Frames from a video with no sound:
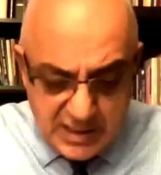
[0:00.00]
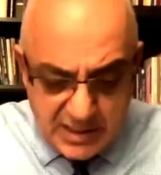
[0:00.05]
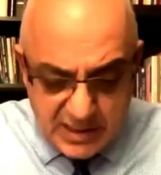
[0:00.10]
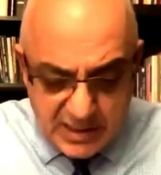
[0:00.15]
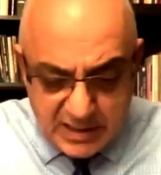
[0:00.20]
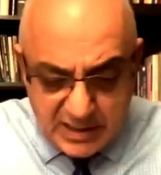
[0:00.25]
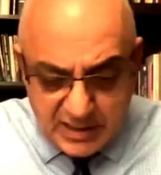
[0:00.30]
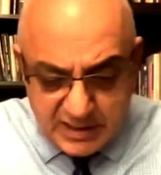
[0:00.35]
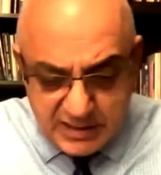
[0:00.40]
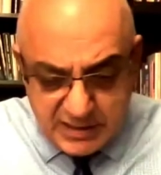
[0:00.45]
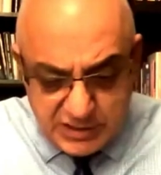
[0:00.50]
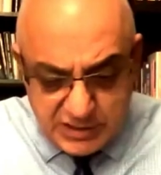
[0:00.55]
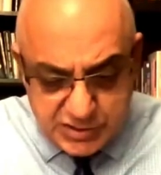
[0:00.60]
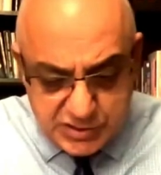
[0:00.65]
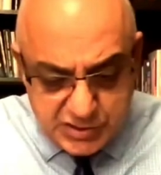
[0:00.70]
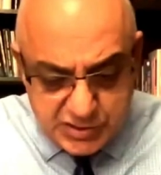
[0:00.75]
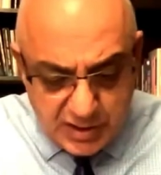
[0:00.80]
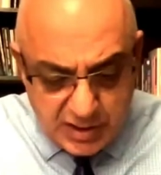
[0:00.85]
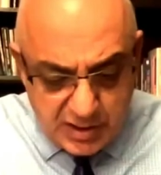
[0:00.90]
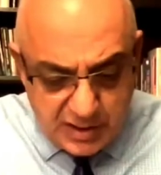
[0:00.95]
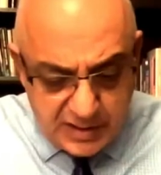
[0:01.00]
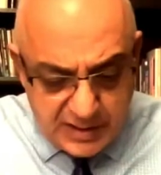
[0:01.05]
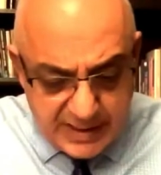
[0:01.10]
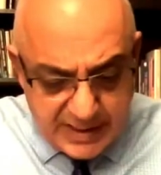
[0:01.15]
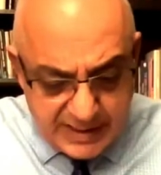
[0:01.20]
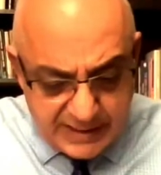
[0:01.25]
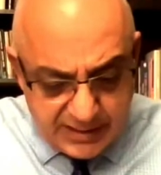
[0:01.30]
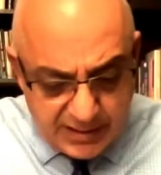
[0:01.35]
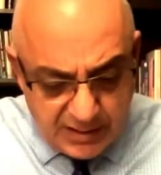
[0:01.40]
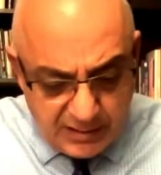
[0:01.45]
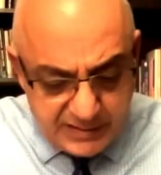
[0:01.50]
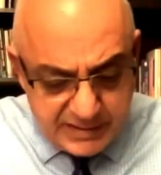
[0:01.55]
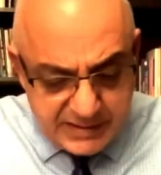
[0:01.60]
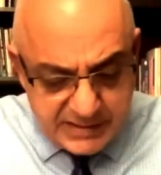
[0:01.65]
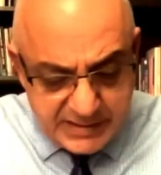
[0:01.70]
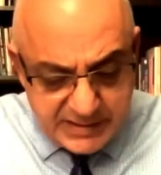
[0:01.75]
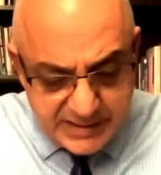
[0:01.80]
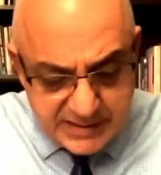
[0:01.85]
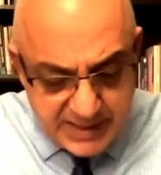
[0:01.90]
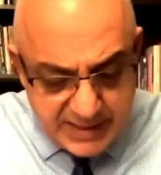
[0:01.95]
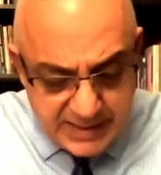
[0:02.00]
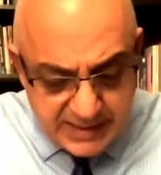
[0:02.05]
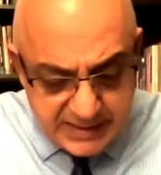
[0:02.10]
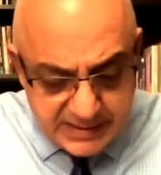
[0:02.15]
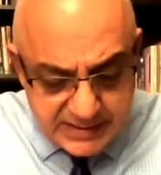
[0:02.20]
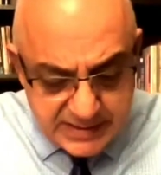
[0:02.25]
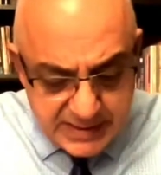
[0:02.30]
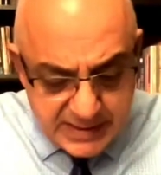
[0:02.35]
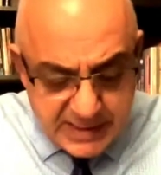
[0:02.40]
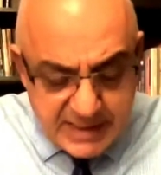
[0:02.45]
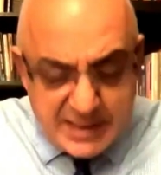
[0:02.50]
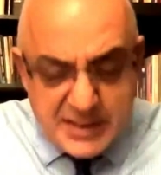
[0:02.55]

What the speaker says: Ishtar and all these things.